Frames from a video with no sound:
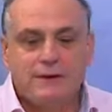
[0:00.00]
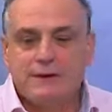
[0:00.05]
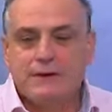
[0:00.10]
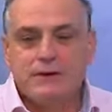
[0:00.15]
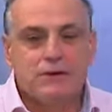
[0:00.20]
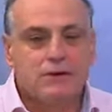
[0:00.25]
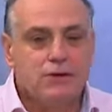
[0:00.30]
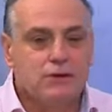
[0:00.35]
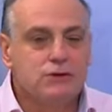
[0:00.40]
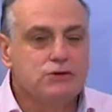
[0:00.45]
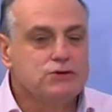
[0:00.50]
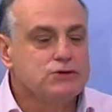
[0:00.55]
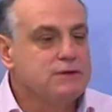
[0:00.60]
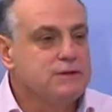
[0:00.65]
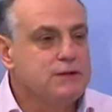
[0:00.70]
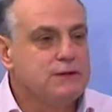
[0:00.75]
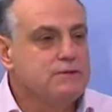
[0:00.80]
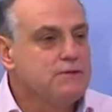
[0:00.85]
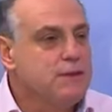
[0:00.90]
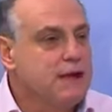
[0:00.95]
You can do
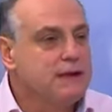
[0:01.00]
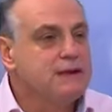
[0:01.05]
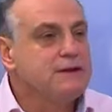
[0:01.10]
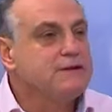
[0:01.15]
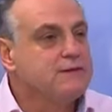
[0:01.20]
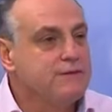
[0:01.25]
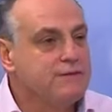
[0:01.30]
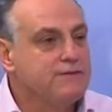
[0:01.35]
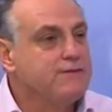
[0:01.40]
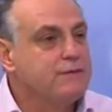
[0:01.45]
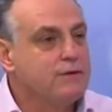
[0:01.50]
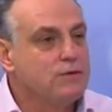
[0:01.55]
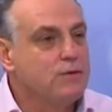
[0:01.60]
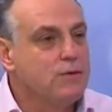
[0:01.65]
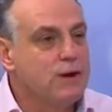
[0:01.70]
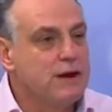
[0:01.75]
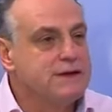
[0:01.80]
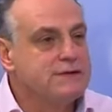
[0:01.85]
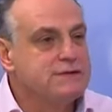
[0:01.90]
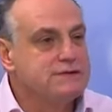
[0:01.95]
it in many different
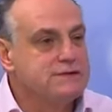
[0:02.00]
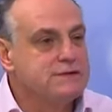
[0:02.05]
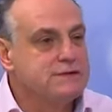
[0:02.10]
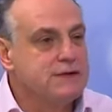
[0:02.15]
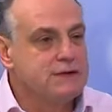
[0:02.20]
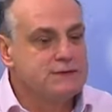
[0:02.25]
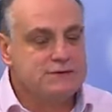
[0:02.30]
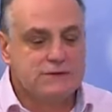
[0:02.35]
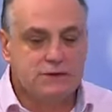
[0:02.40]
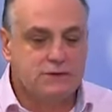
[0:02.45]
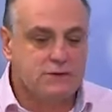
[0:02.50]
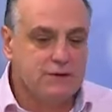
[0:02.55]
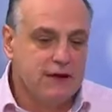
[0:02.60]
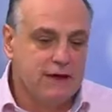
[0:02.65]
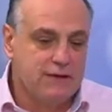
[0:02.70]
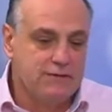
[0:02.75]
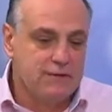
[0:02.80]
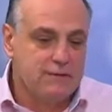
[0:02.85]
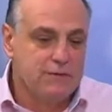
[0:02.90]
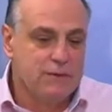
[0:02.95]
ways. Is it you
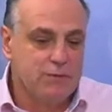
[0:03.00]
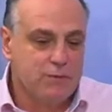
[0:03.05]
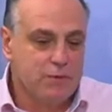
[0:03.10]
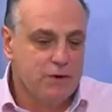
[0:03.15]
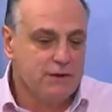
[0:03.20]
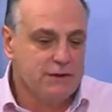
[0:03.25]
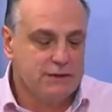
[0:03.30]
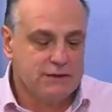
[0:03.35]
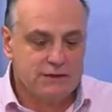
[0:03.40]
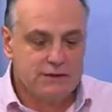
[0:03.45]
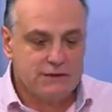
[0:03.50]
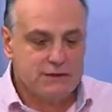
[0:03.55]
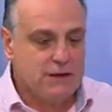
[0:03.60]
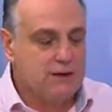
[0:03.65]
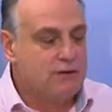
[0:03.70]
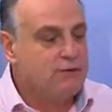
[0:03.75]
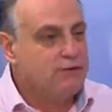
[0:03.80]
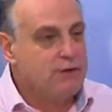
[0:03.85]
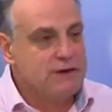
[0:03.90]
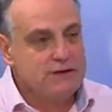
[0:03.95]
give them a product and
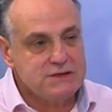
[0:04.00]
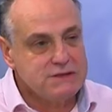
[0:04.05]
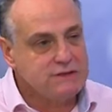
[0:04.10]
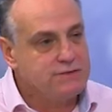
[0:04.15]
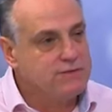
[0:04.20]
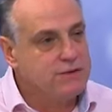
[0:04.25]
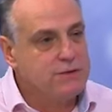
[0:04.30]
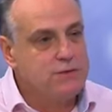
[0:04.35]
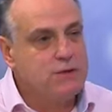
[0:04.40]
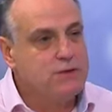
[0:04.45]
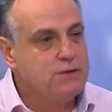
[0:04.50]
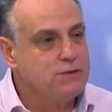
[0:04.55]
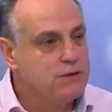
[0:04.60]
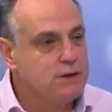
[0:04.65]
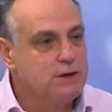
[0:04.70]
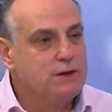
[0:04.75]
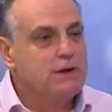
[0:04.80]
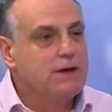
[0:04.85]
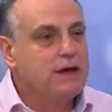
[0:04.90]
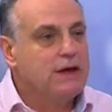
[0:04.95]
they rent it from you?
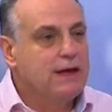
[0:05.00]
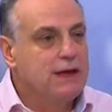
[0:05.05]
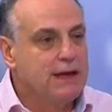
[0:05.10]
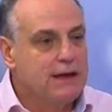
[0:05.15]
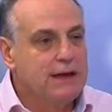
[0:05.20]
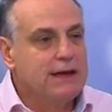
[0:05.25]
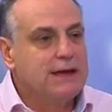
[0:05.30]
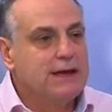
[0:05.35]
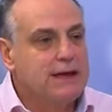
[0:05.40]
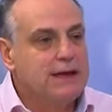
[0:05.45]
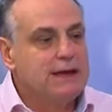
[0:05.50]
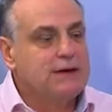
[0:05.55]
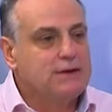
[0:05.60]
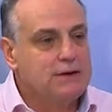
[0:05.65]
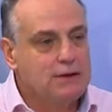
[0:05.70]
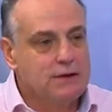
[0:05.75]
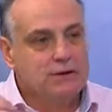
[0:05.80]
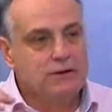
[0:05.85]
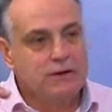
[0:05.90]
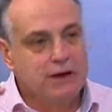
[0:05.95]

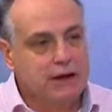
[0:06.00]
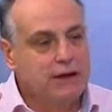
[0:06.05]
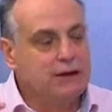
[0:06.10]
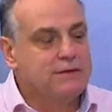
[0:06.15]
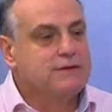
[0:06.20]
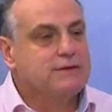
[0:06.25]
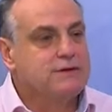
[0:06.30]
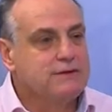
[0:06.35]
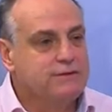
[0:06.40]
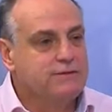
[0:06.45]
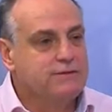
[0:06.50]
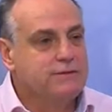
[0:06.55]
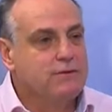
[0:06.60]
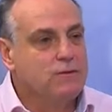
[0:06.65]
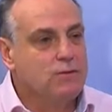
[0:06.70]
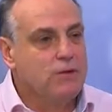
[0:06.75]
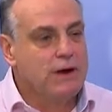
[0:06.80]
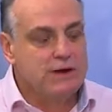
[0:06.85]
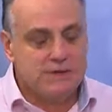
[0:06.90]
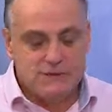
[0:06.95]
Again, looking at the different
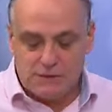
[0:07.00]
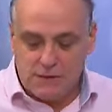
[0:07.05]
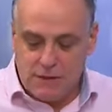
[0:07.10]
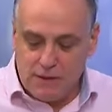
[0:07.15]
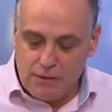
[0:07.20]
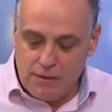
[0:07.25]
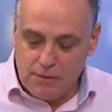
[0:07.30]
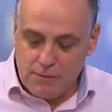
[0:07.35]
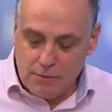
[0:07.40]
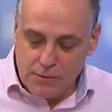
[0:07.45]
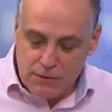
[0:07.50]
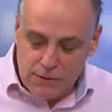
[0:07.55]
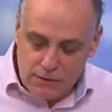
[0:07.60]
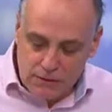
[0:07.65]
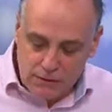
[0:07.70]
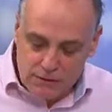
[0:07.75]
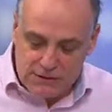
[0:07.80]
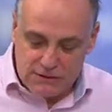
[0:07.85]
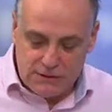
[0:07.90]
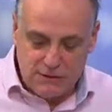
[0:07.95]
ways. The
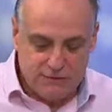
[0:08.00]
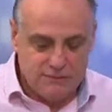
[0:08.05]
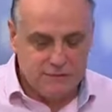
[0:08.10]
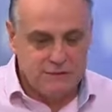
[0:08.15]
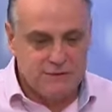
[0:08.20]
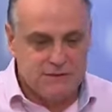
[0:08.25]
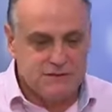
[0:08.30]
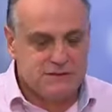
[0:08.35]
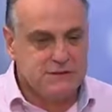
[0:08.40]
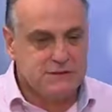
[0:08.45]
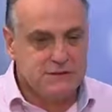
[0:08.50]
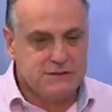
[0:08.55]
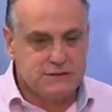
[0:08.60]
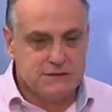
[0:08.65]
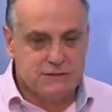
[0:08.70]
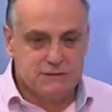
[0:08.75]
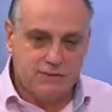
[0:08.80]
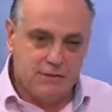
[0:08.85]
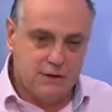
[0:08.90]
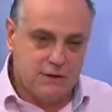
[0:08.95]
beauty of this is
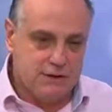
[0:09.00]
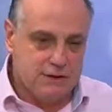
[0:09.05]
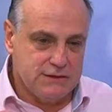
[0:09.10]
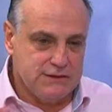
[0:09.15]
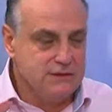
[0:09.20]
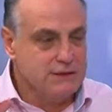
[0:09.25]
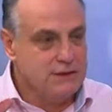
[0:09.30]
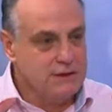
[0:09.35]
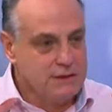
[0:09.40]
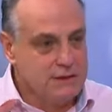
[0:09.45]
you've got it